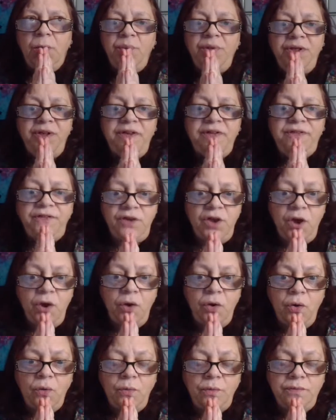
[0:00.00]
please
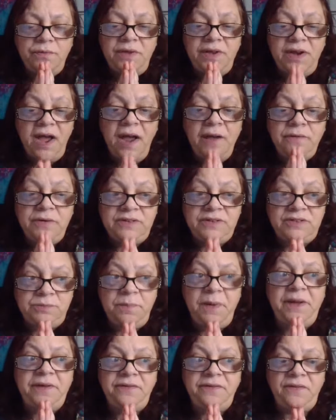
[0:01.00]
know that I
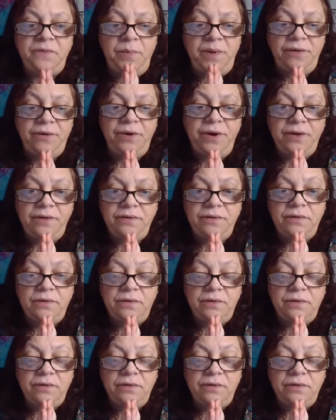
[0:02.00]
respect spirit,